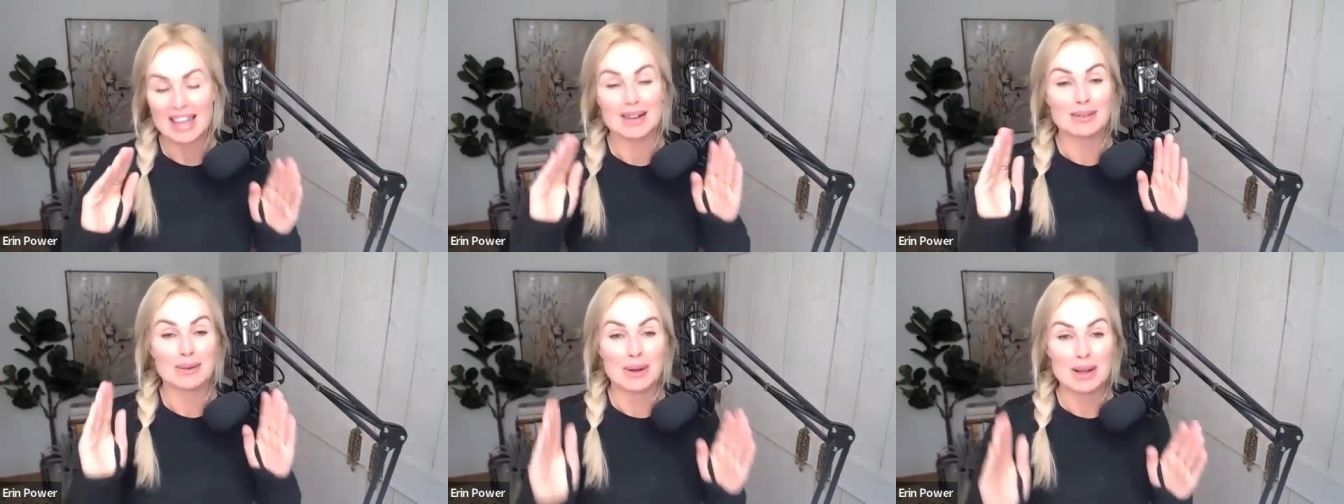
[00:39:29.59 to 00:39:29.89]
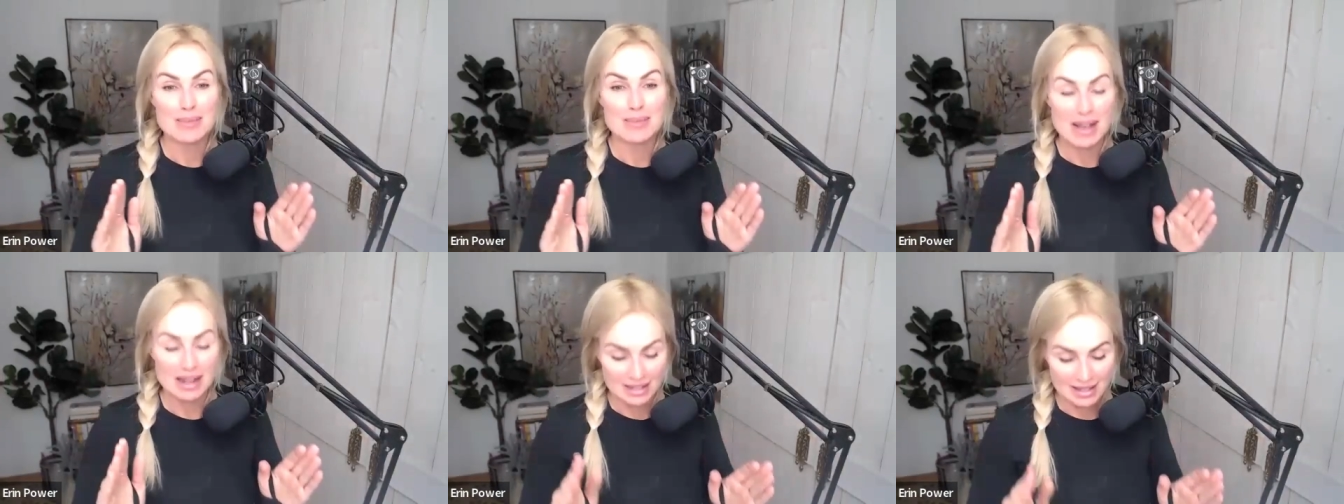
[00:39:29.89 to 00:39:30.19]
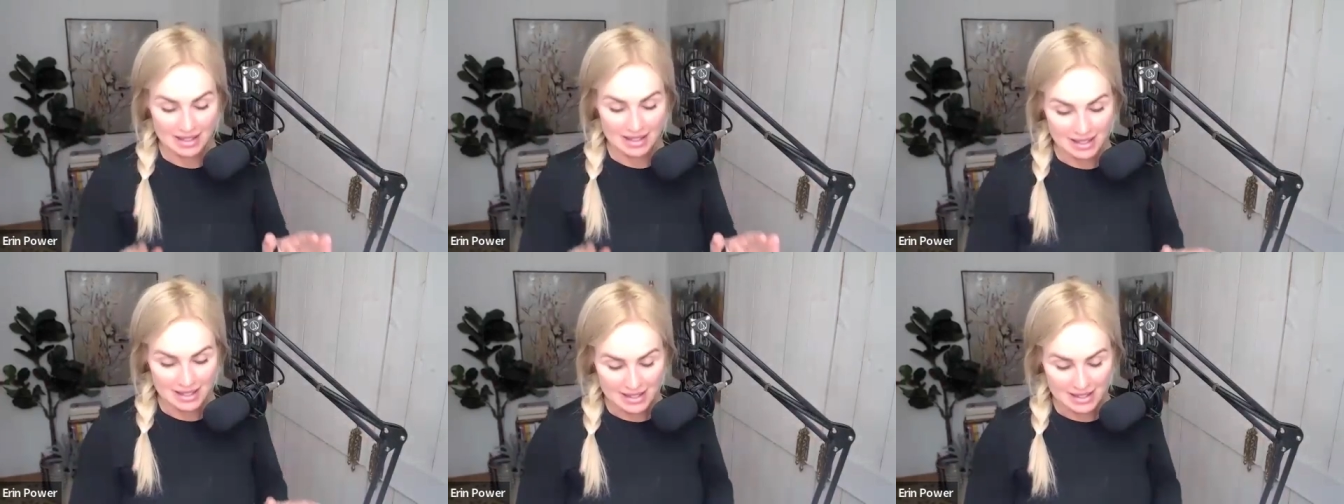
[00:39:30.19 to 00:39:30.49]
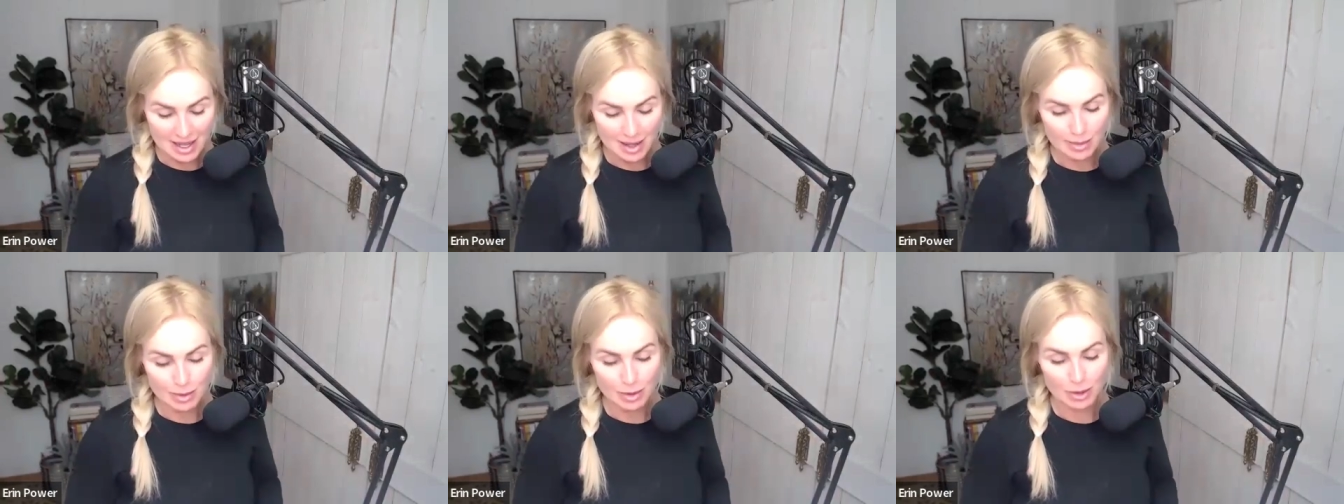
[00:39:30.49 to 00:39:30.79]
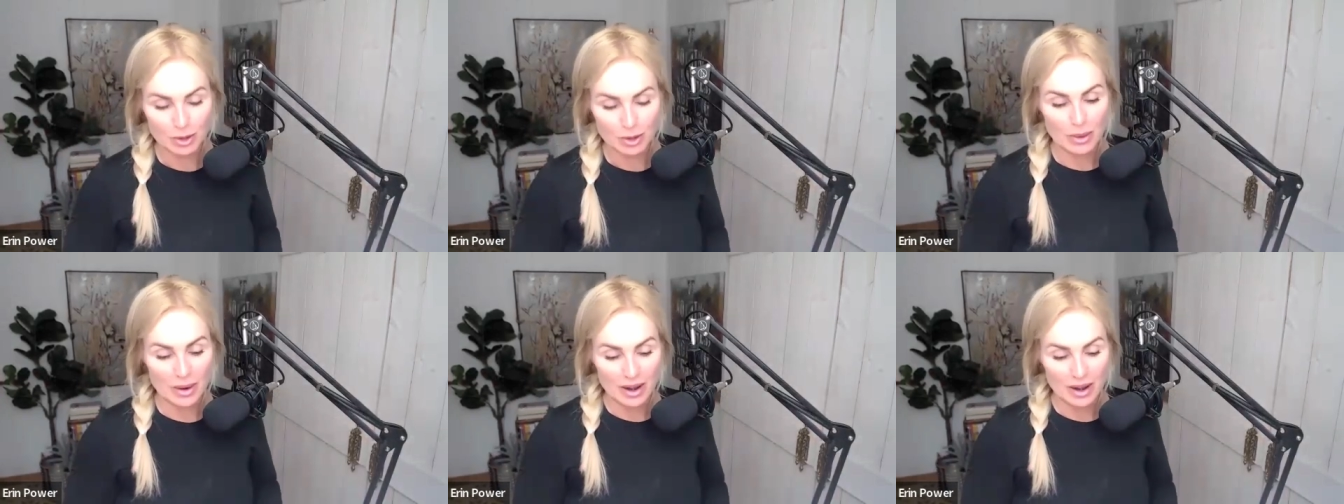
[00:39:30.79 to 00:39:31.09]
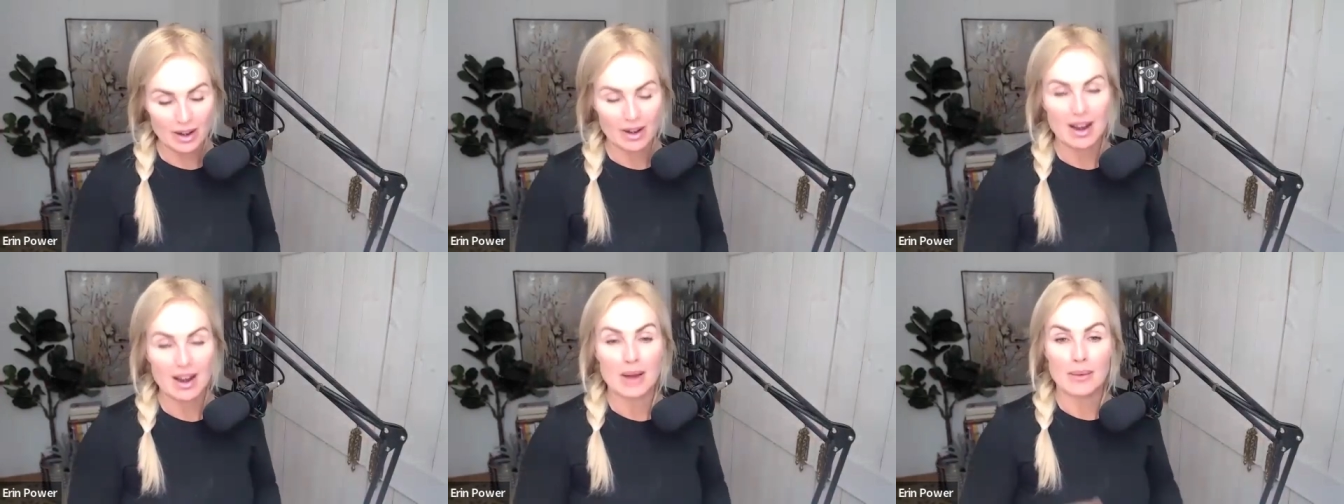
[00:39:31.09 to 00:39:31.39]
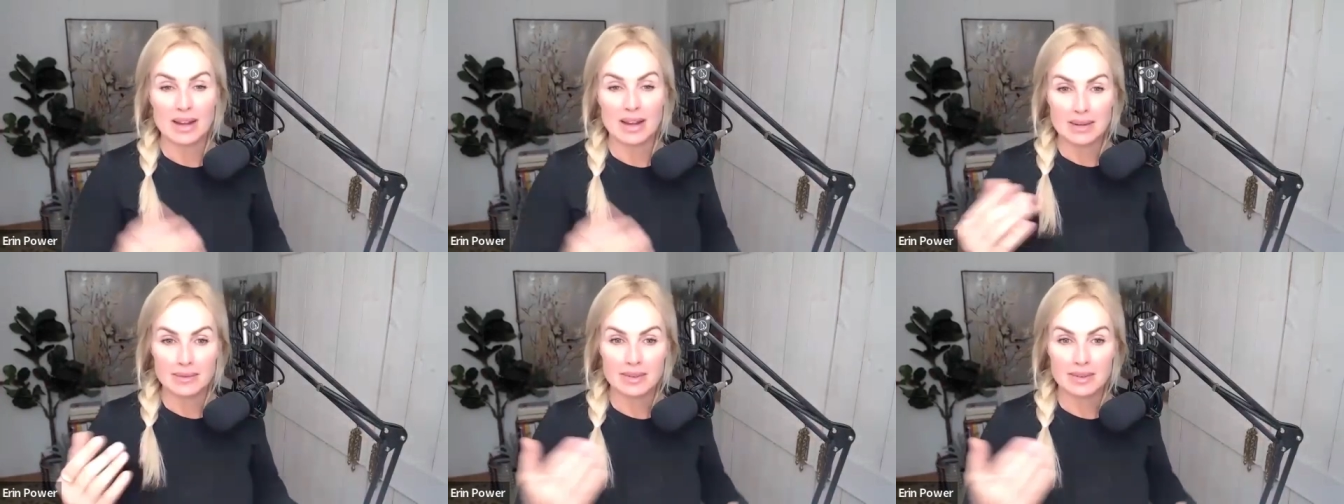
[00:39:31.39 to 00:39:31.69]
and I'm going back to this example where I
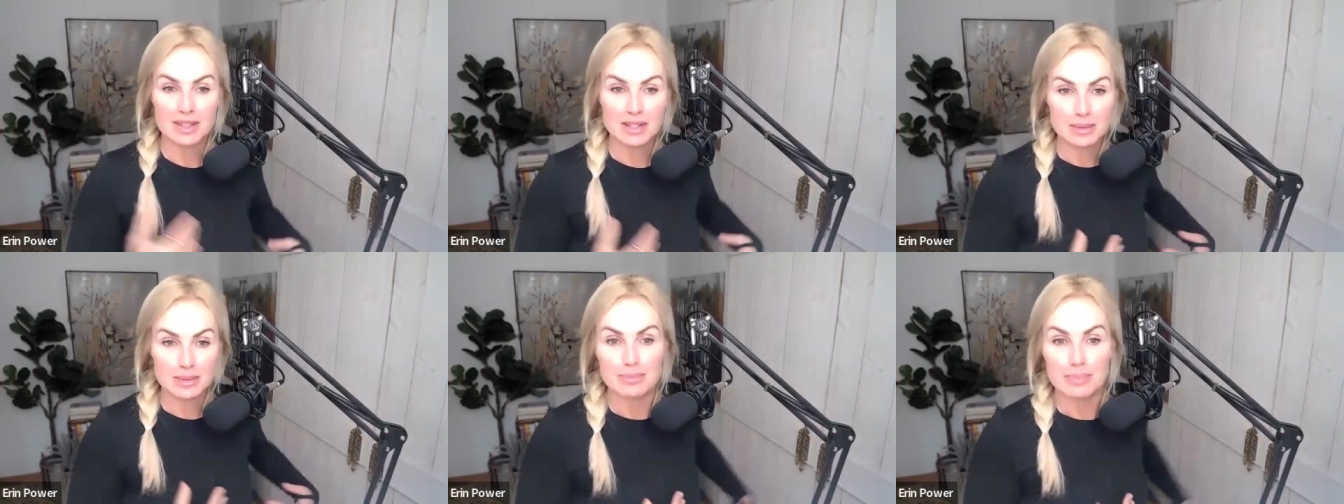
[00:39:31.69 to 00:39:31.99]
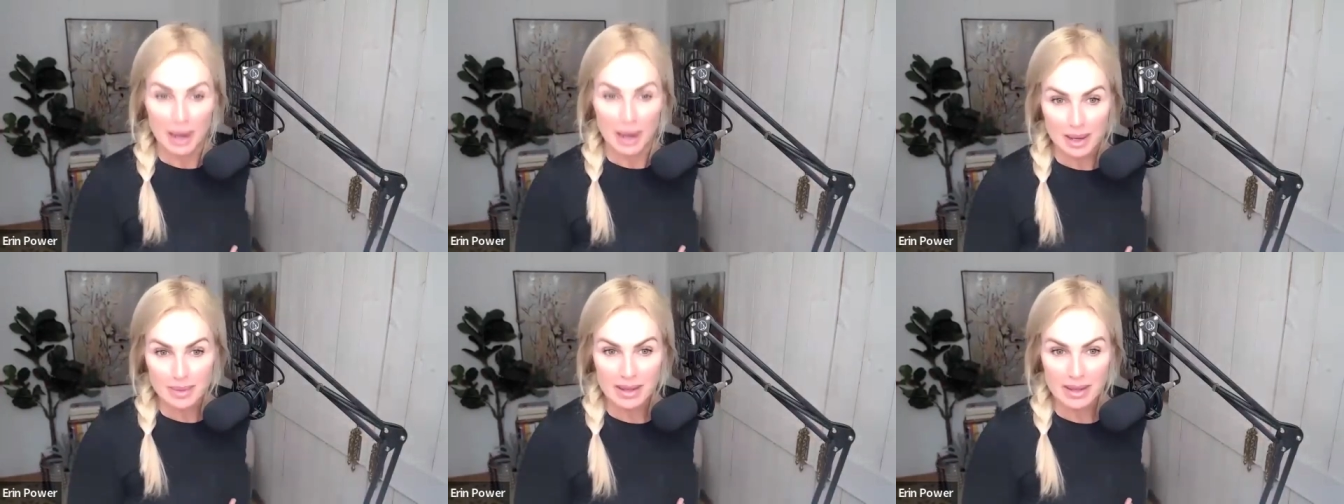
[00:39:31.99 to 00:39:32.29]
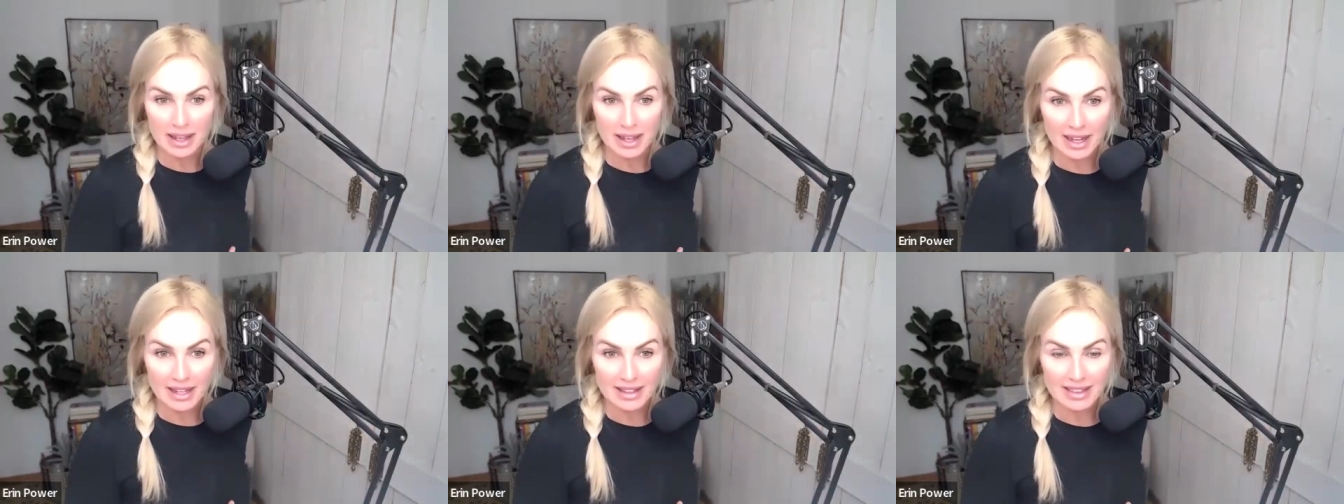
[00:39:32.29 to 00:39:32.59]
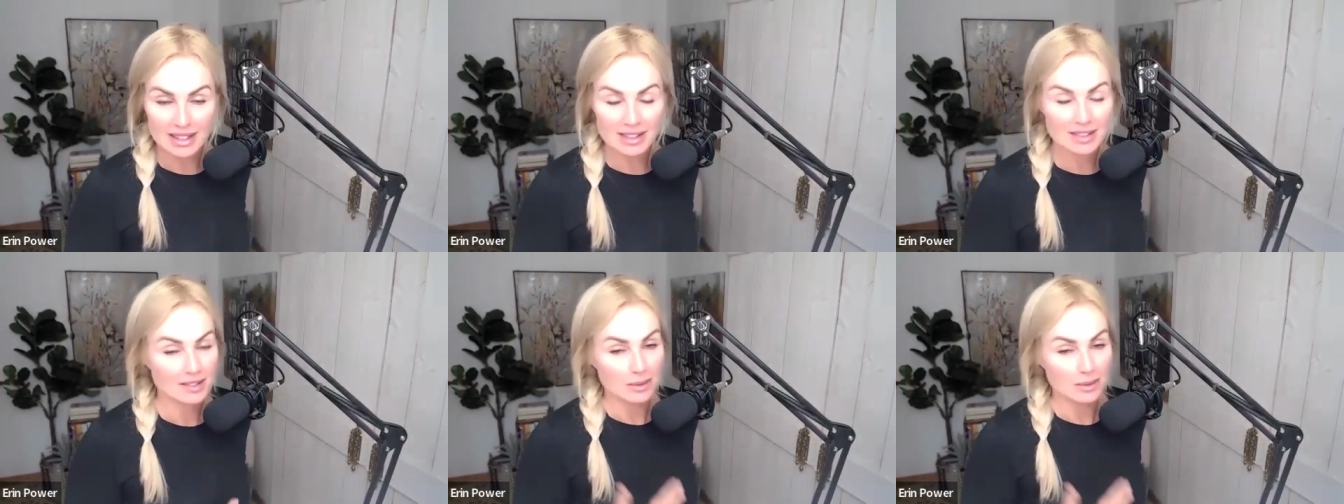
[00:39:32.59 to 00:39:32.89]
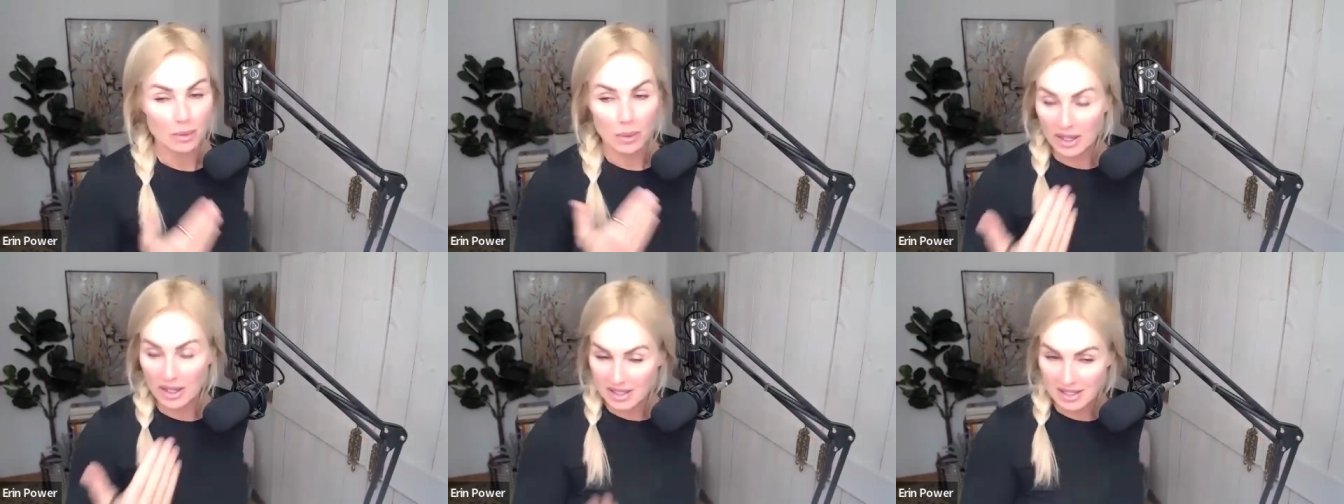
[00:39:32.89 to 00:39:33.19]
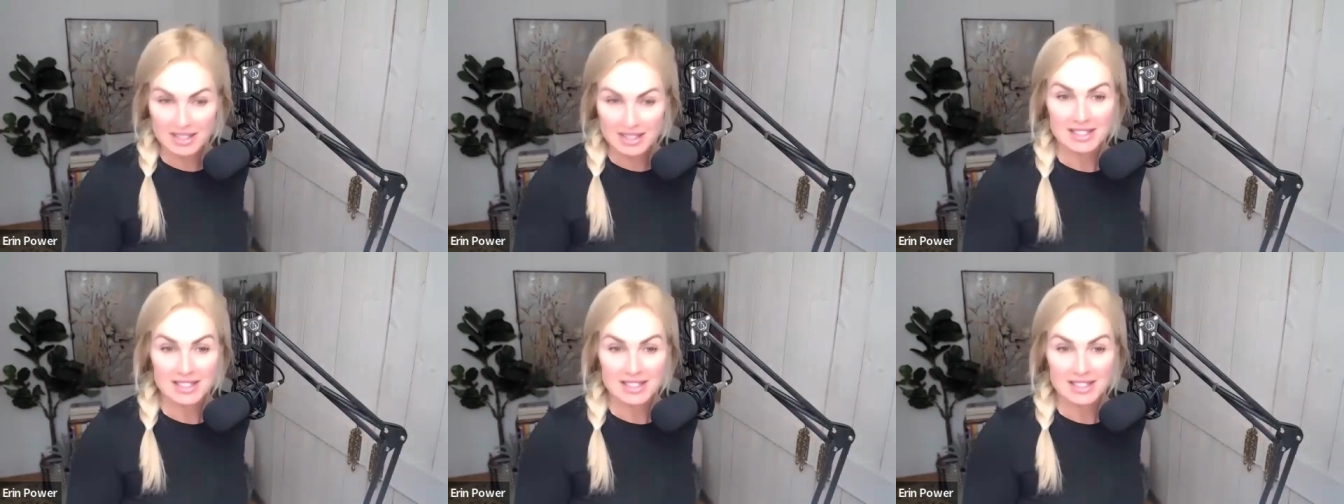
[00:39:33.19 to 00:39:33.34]
went in with this butt pain that wasn't